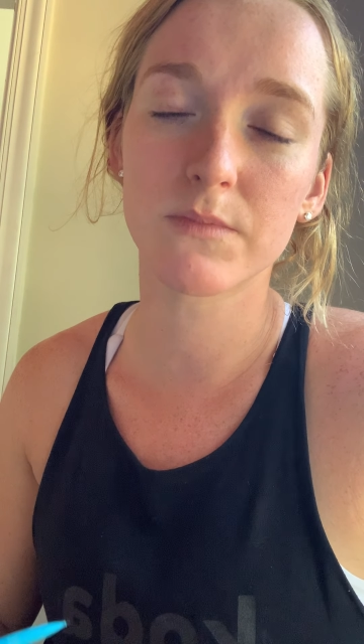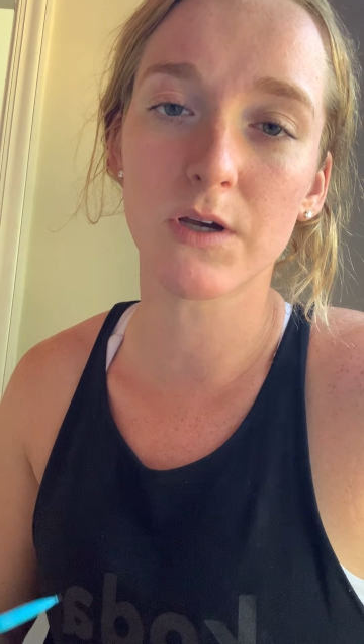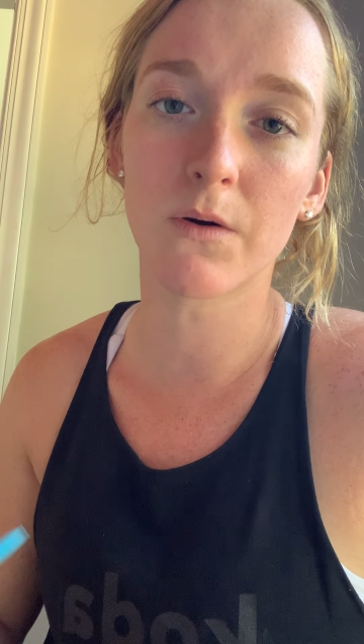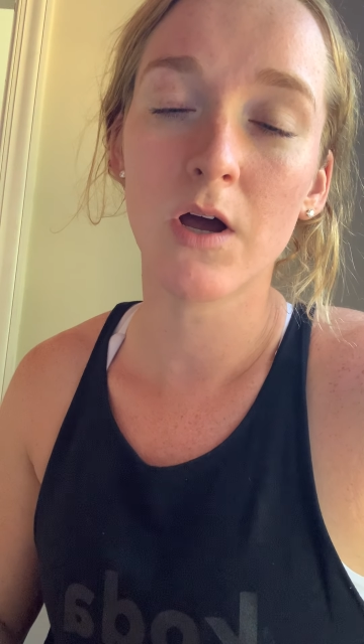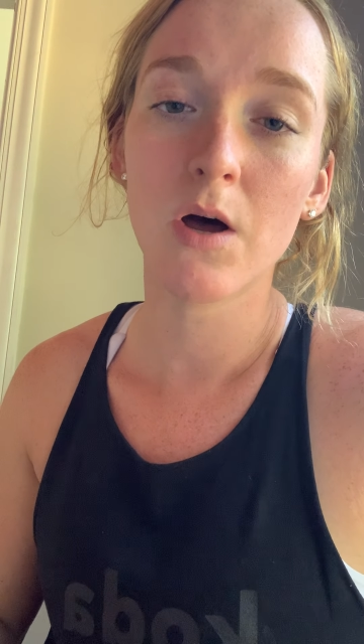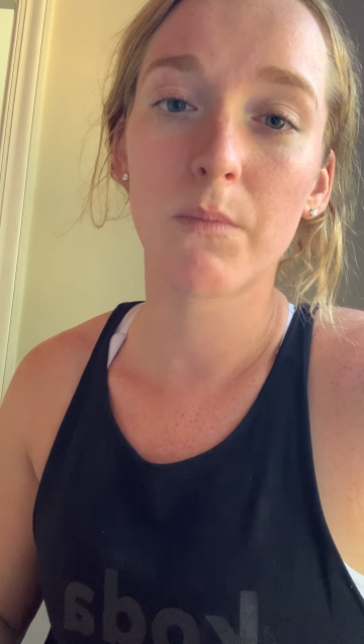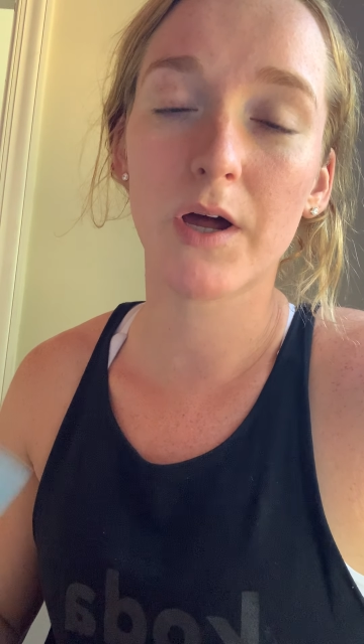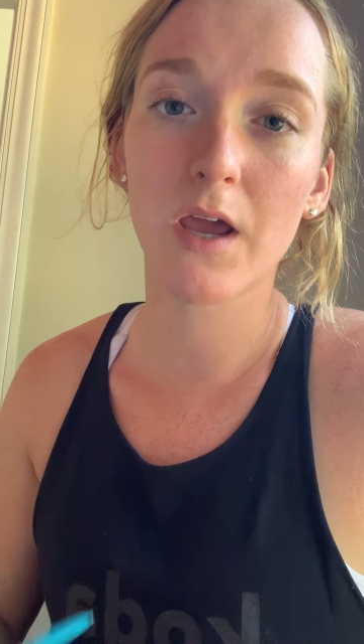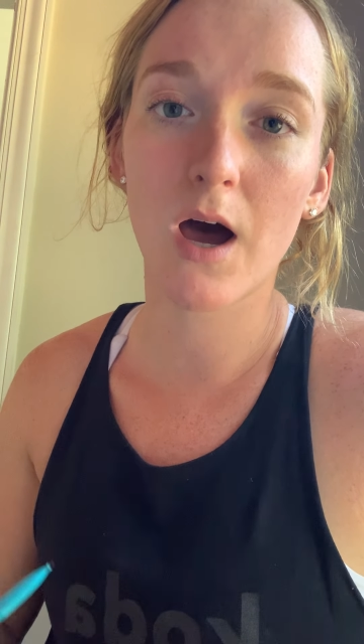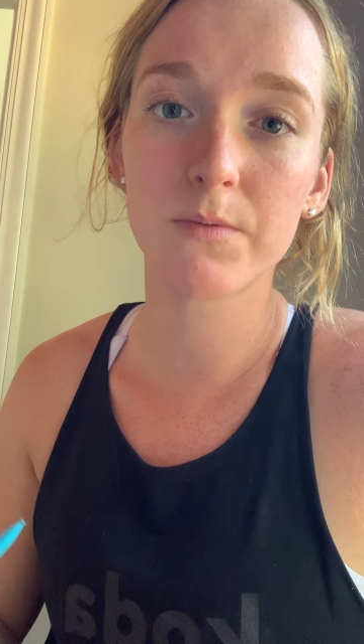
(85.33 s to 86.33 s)
So
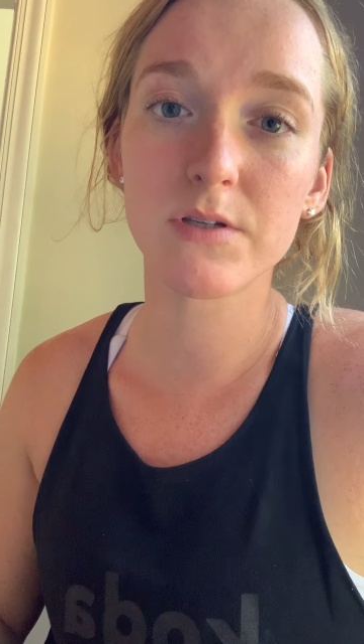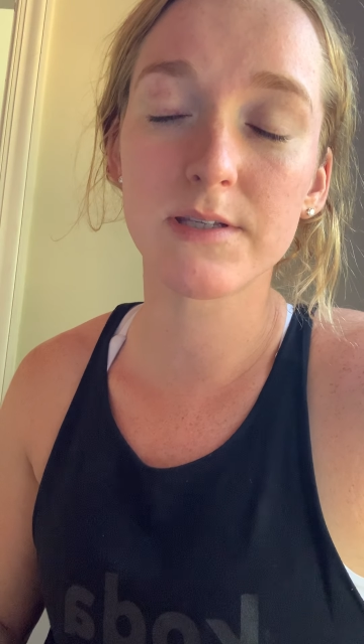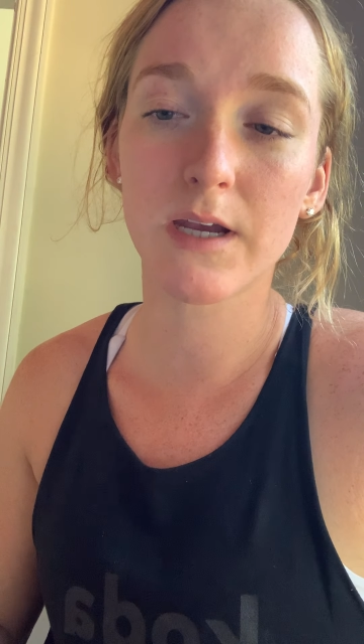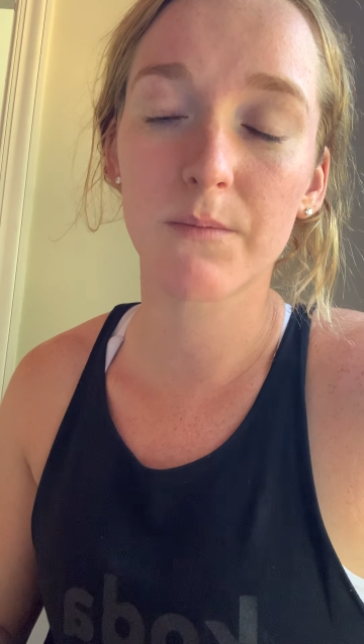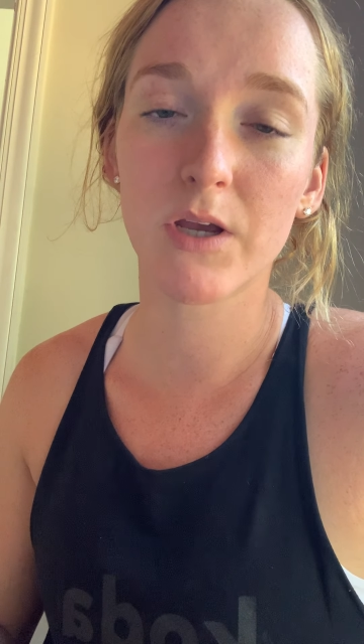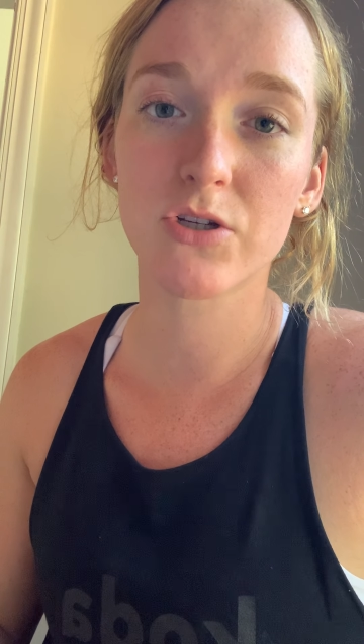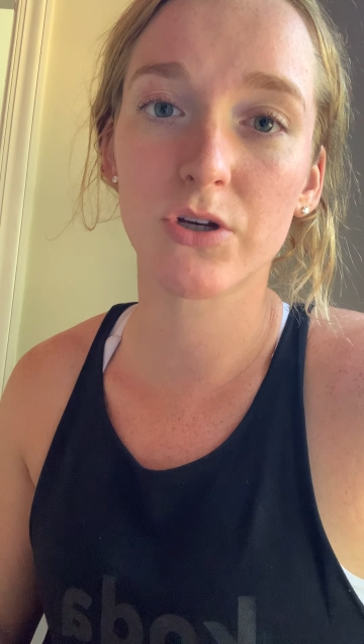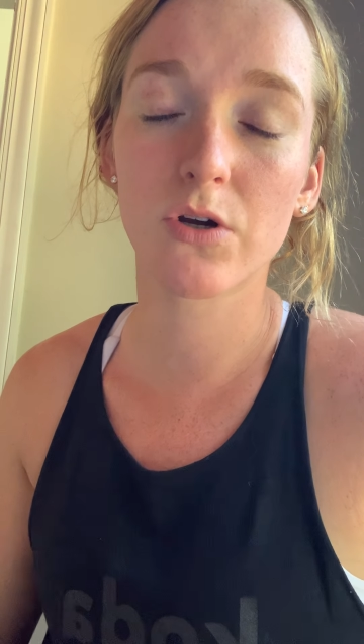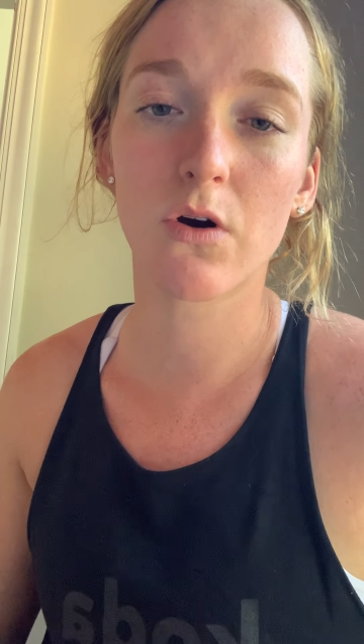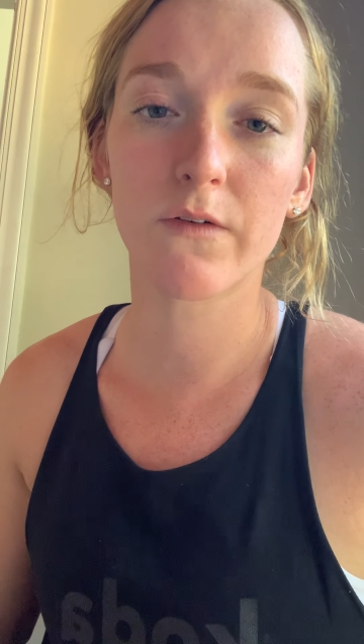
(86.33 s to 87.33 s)
plenty of options there. Make sure
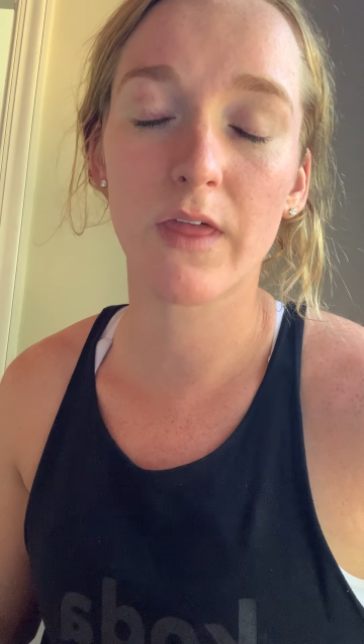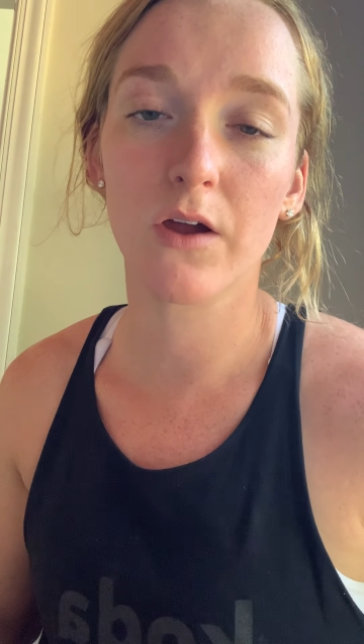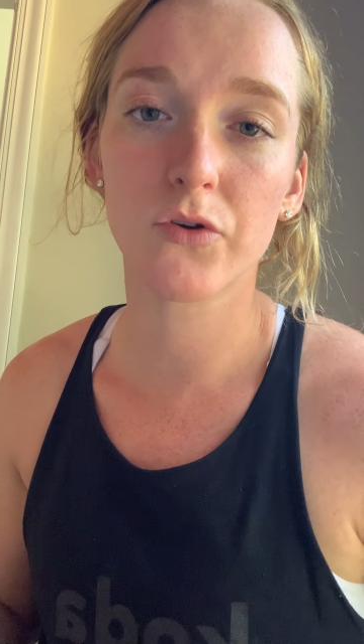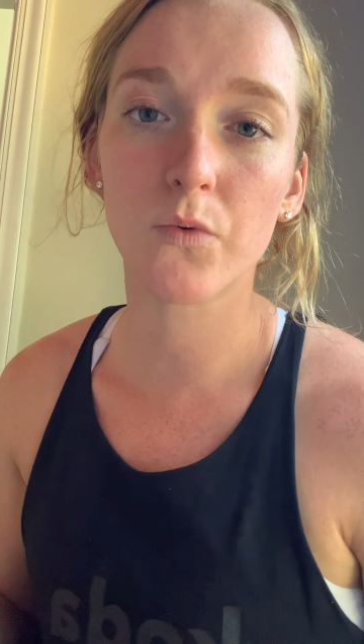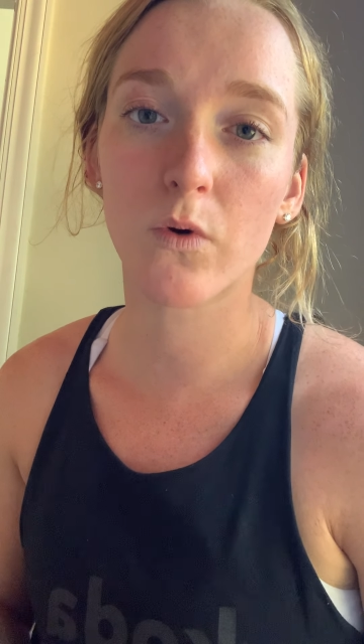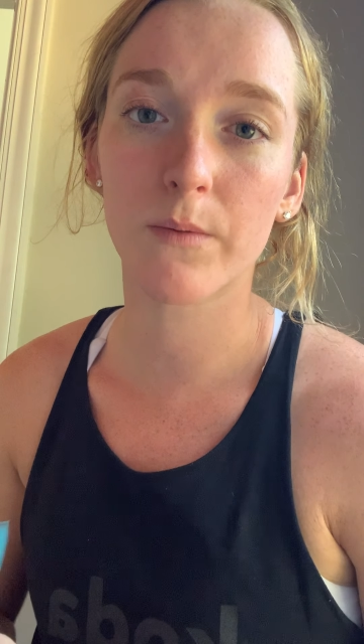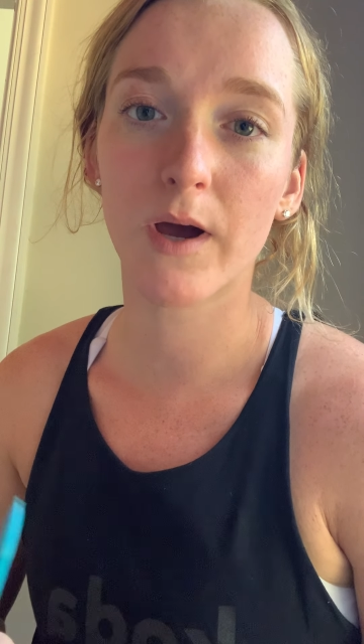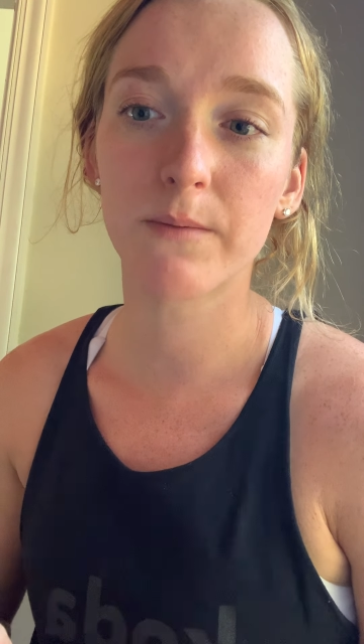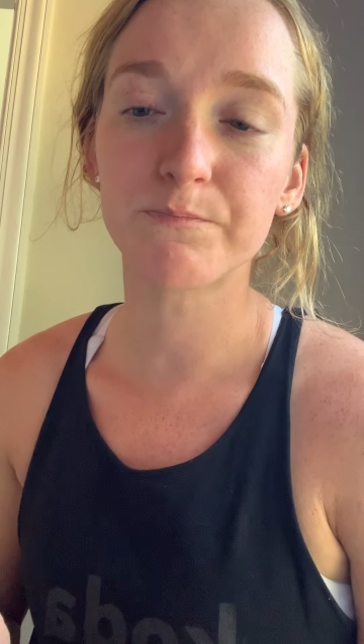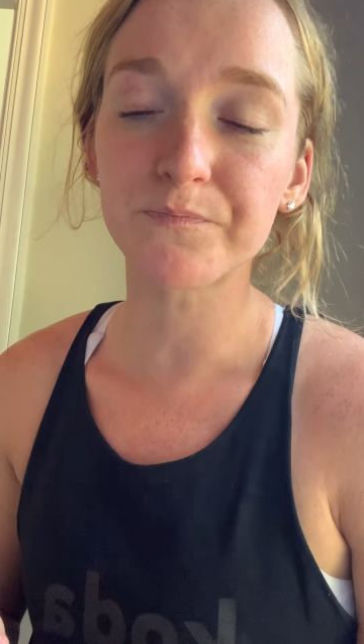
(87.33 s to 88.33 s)
you go over that in your
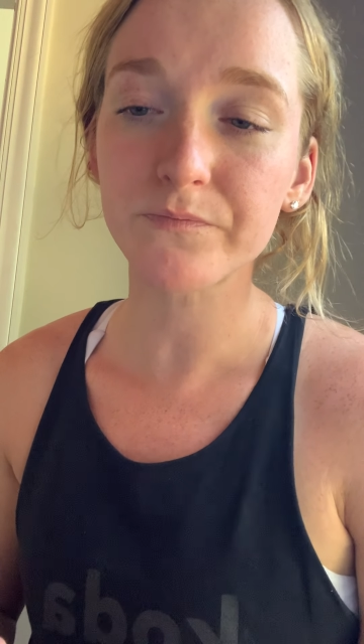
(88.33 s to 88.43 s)
warm-up.